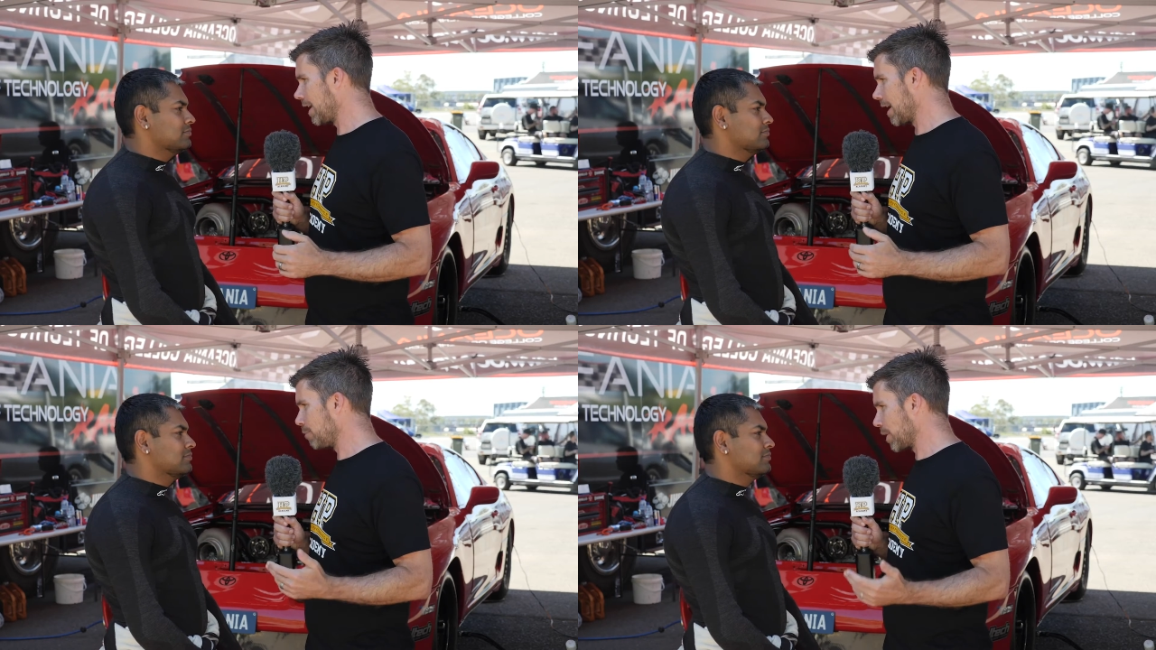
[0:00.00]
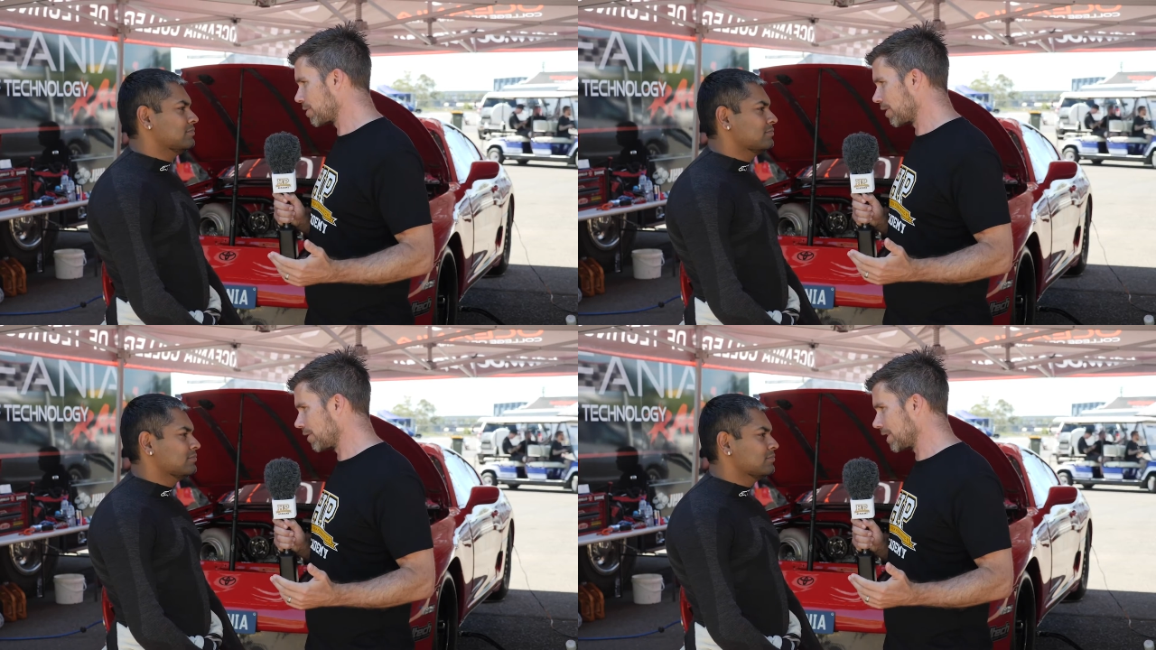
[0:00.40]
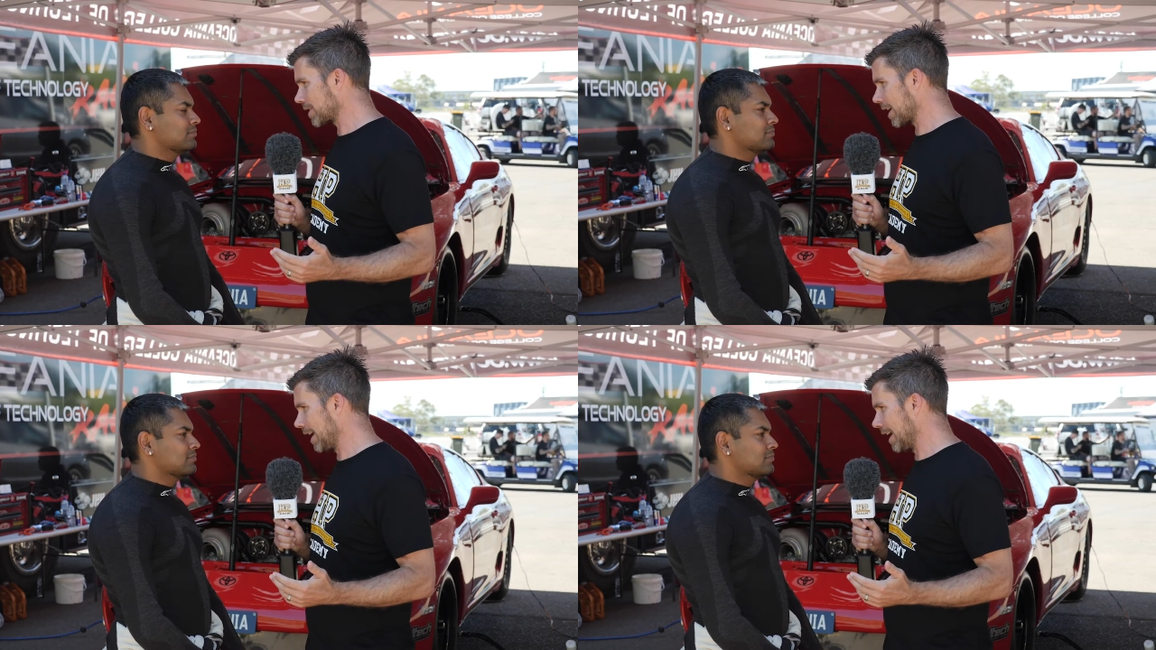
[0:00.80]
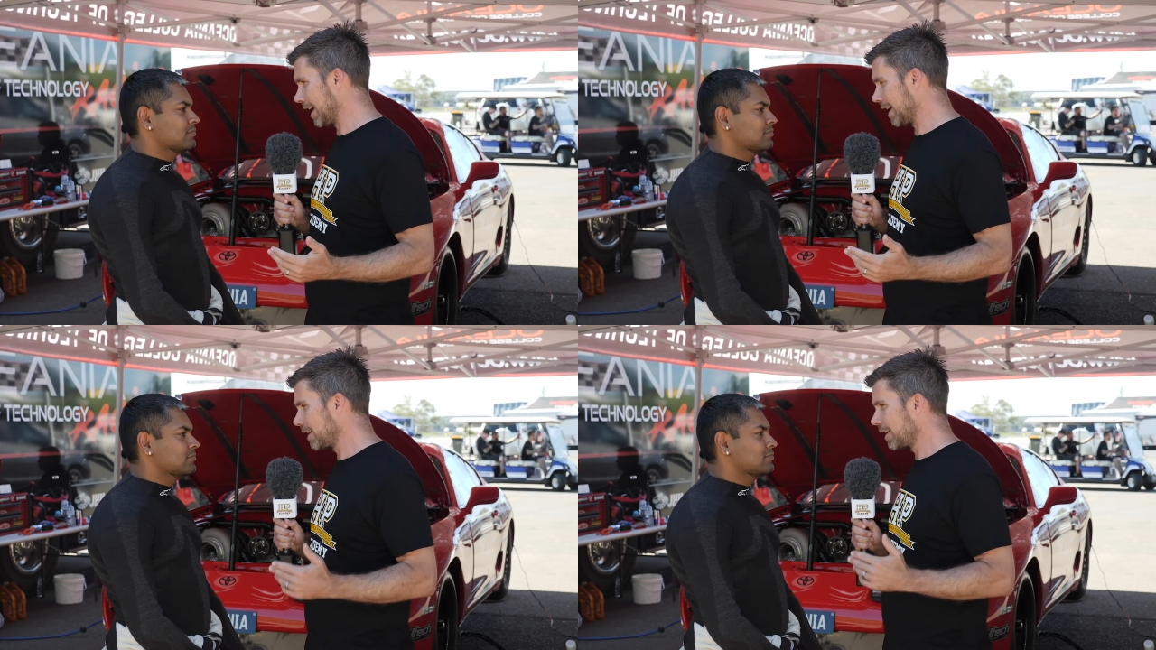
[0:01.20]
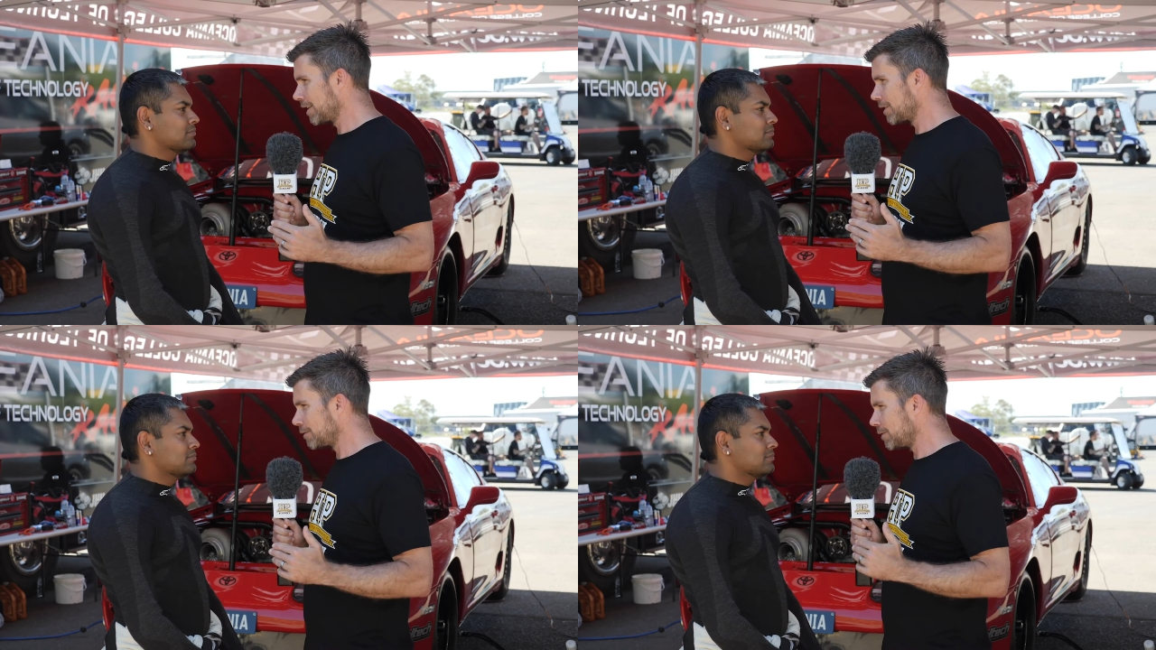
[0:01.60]
Speaker 1: and builder of this car,
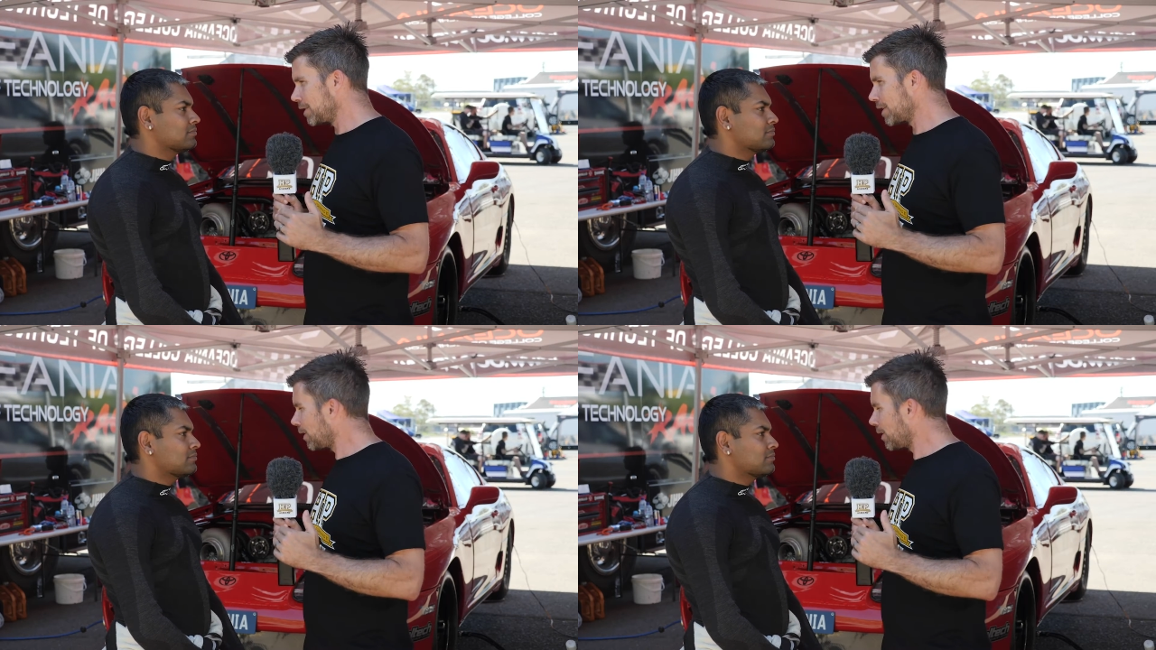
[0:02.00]
you